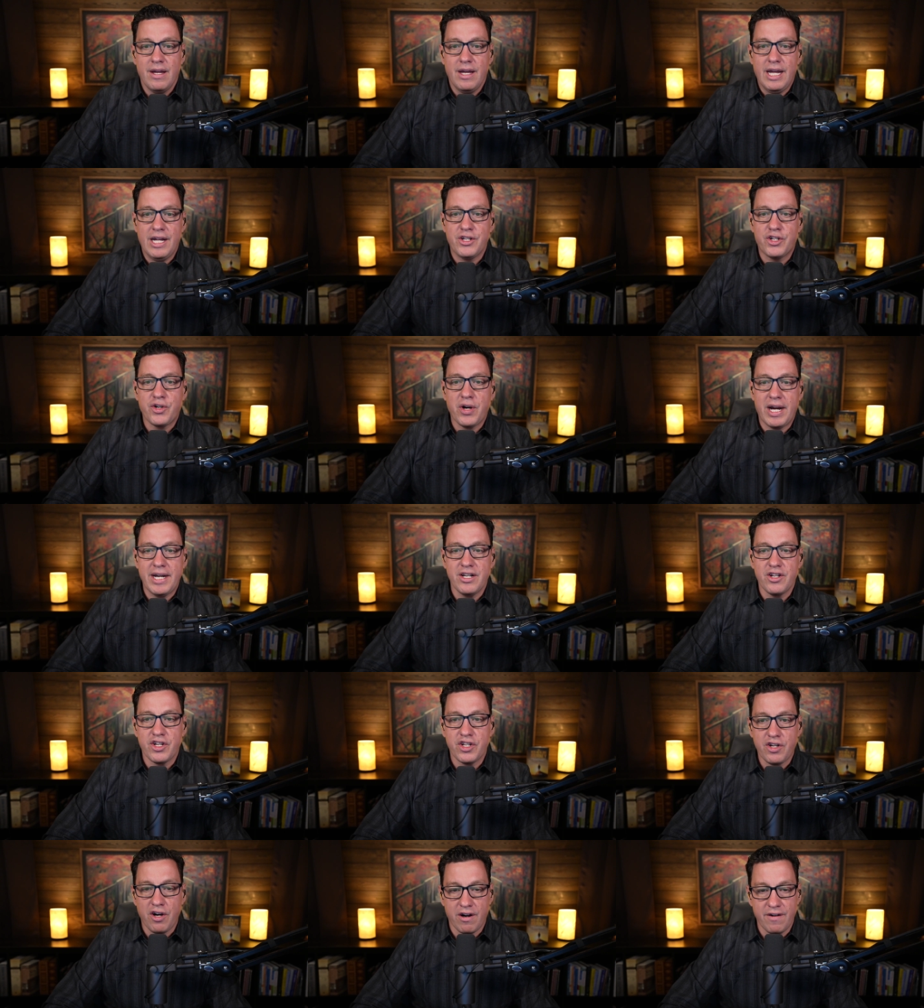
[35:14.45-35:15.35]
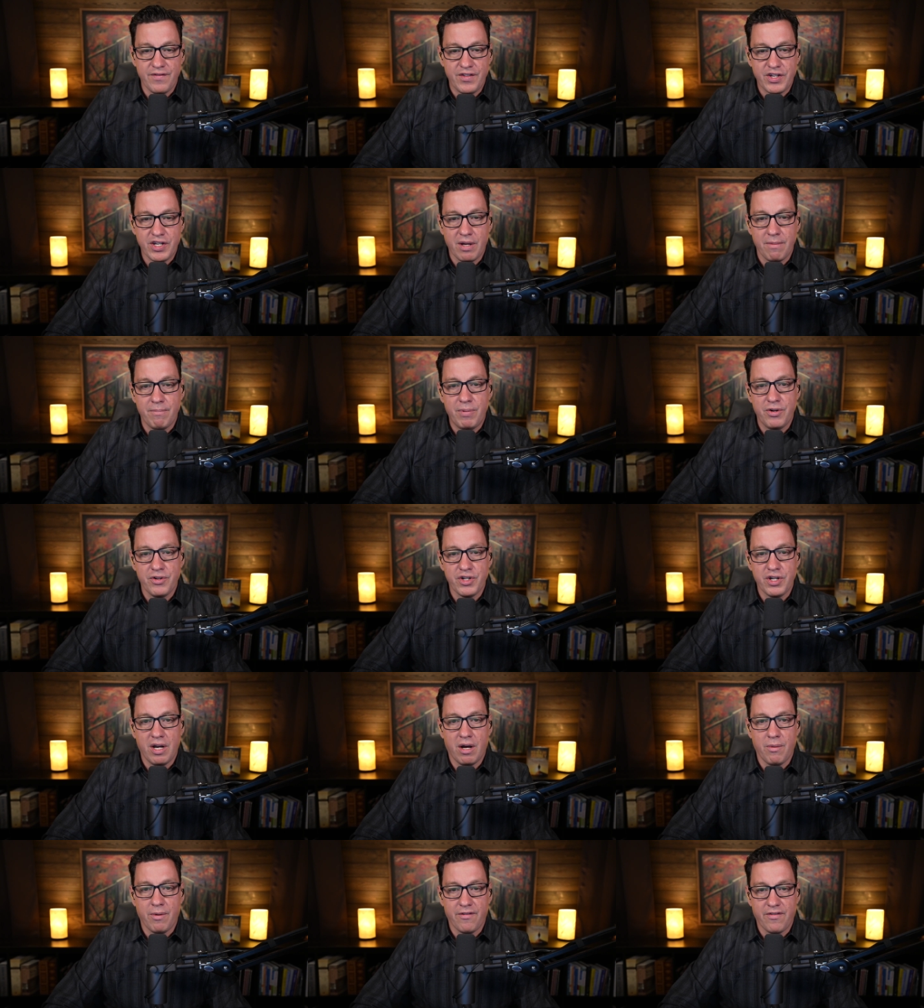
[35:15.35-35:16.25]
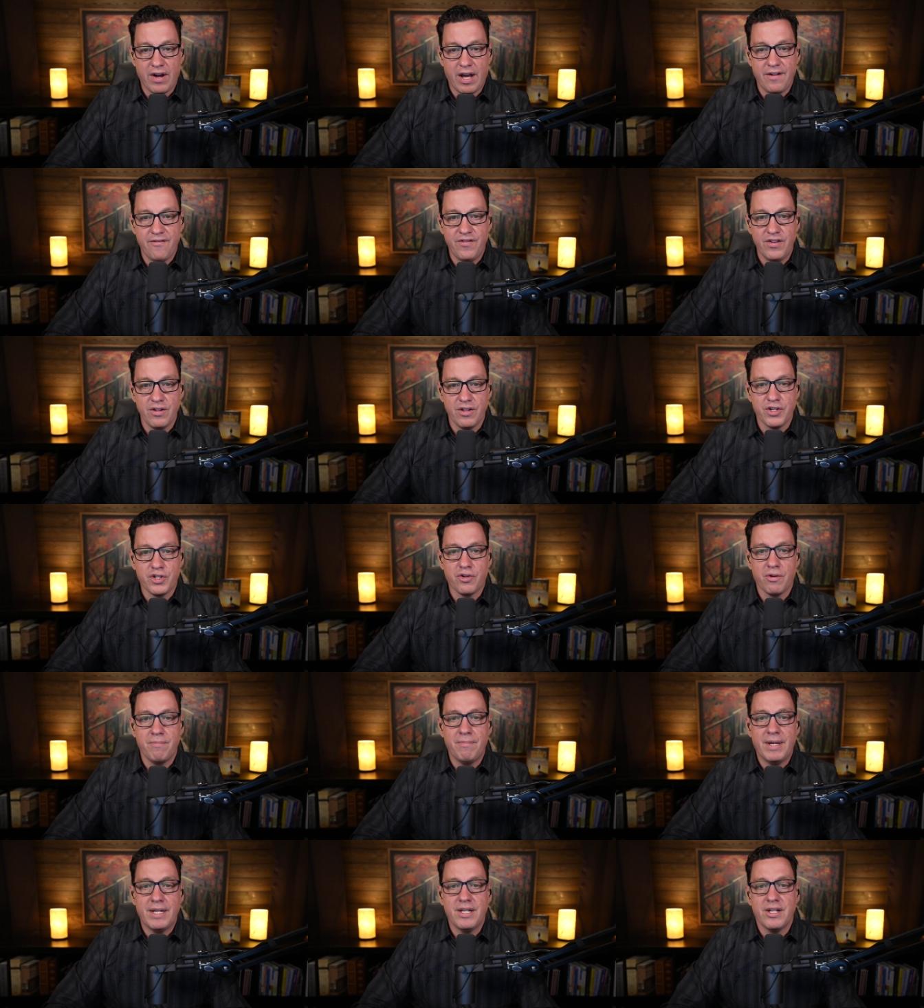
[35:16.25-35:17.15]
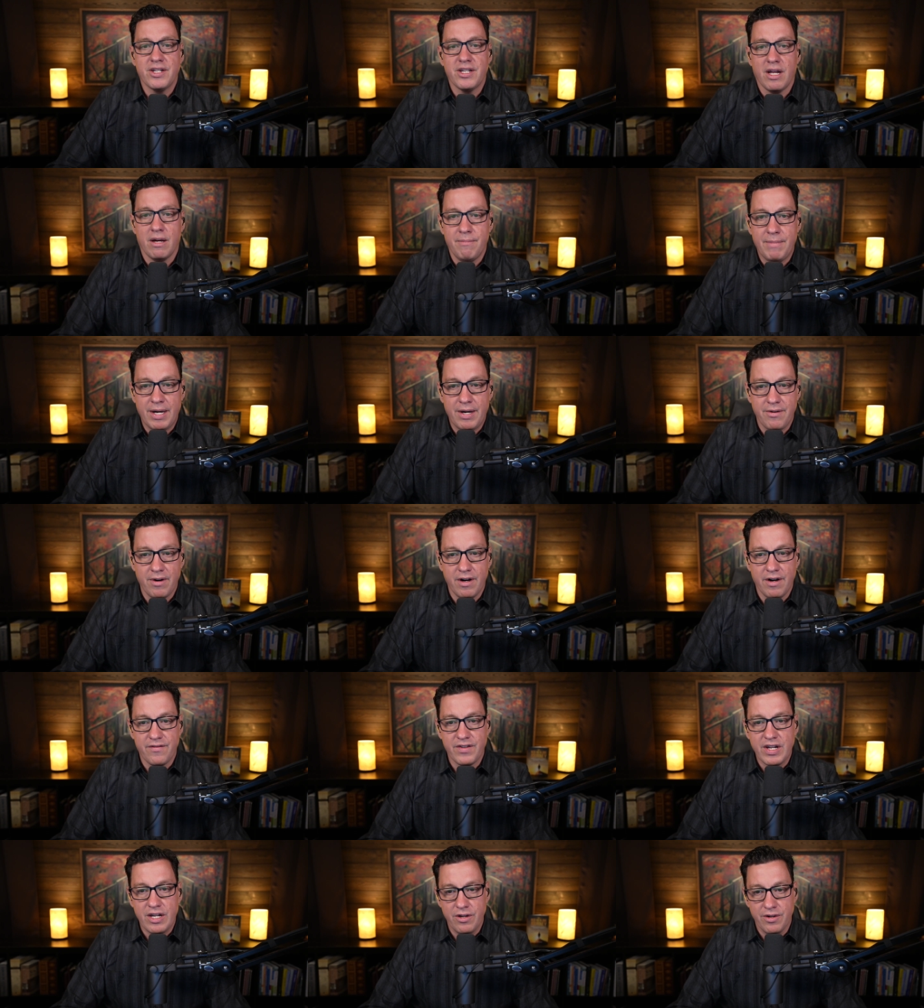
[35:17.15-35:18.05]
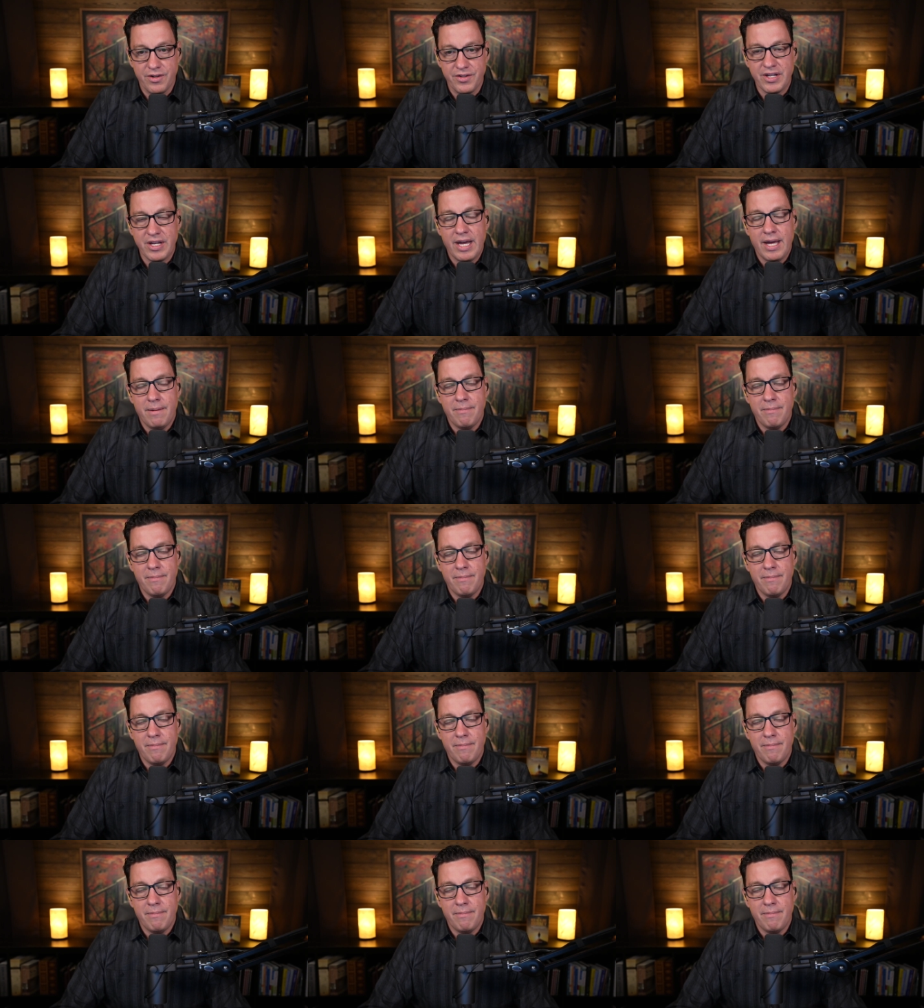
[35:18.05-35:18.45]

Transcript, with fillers: In trying to starve this compulsion, however, I feel a tremendous amount of guilt.